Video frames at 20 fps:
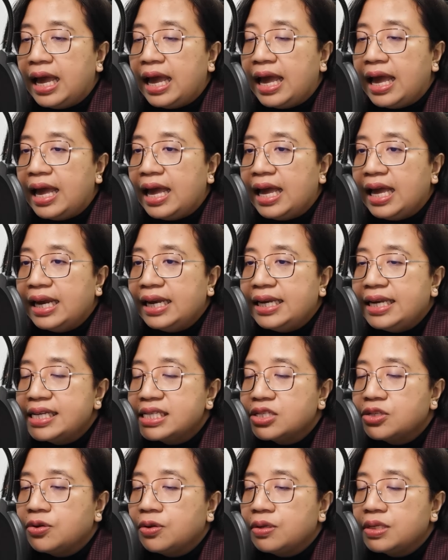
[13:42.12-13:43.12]
And
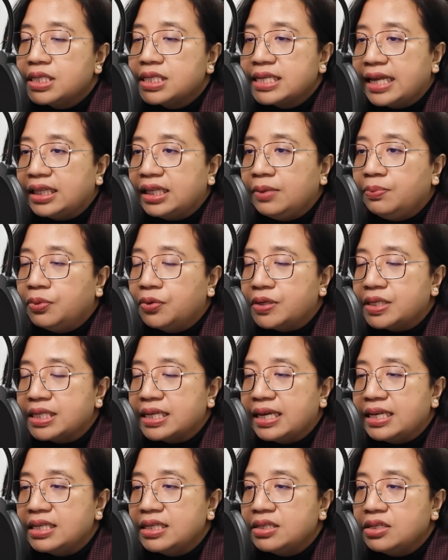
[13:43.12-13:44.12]
this goal setting
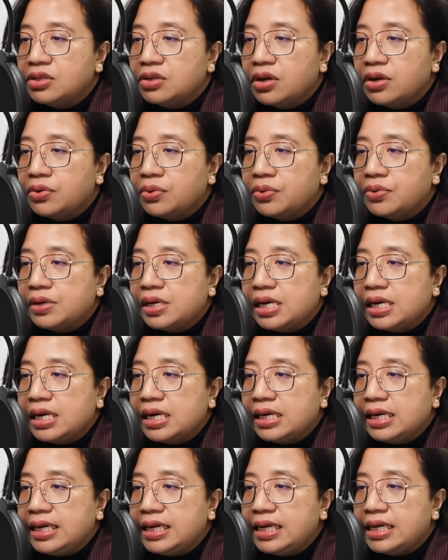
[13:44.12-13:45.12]
process not
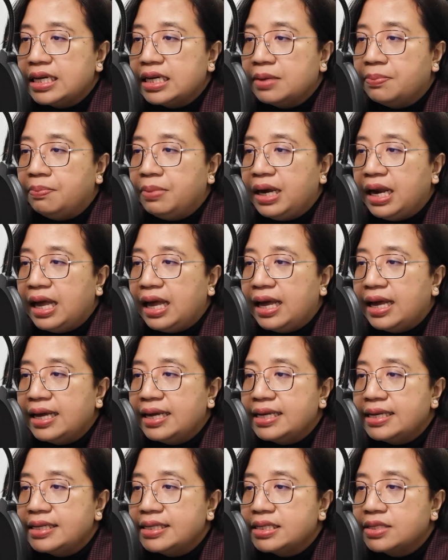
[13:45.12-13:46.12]
only
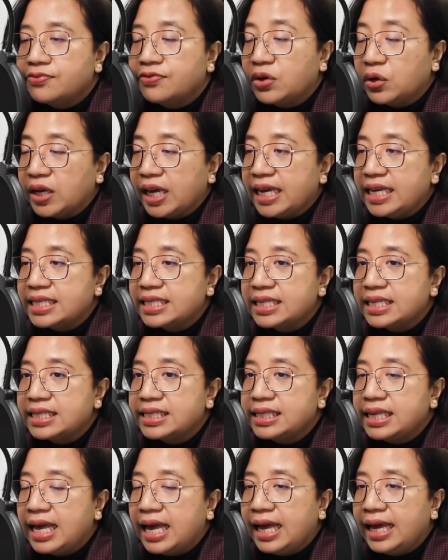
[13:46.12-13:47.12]
applies for
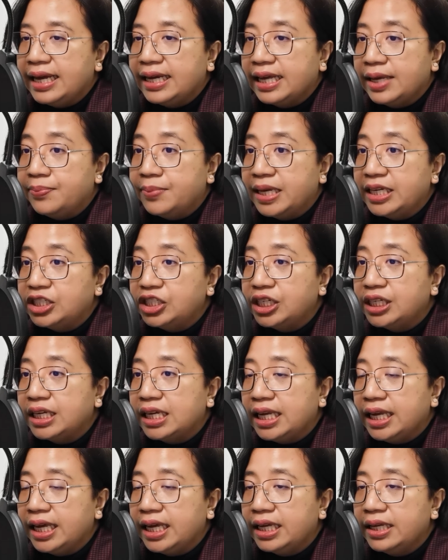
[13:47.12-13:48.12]
cases like I mentioned
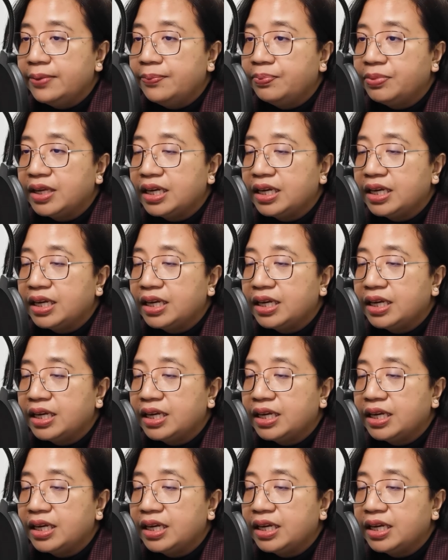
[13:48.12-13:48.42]
earlier,